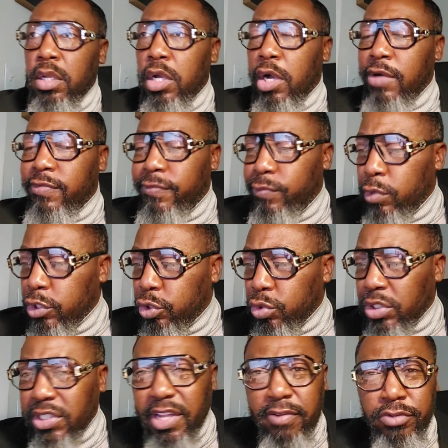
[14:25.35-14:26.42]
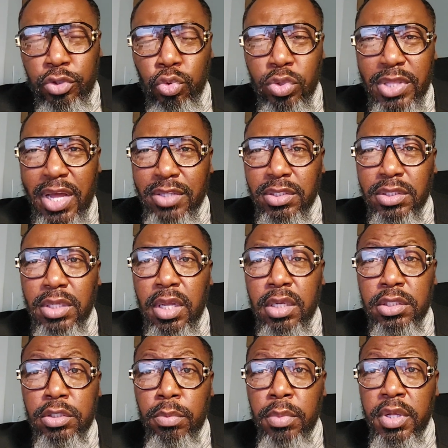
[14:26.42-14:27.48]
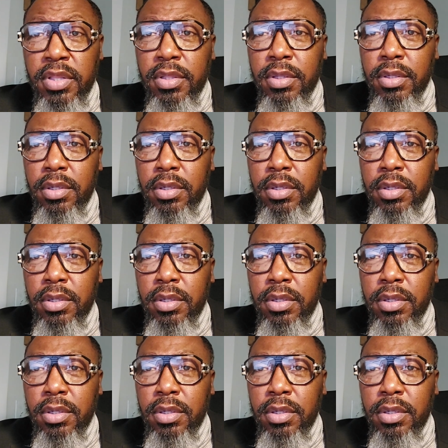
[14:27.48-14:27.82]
afford to save $2,000 a month.